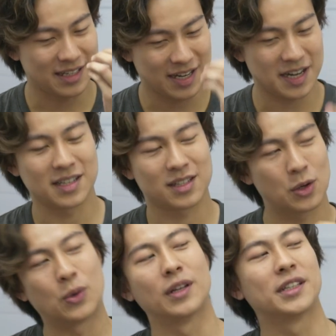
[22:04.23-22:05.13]
taste
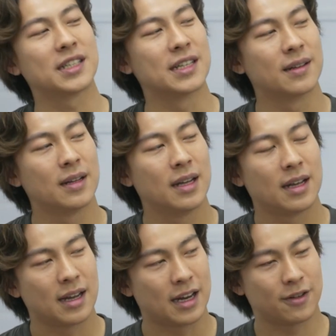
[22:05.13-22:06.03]
quality.
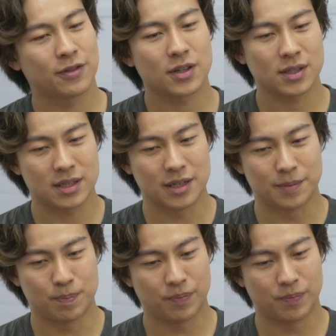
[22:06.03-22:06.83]
And of course, the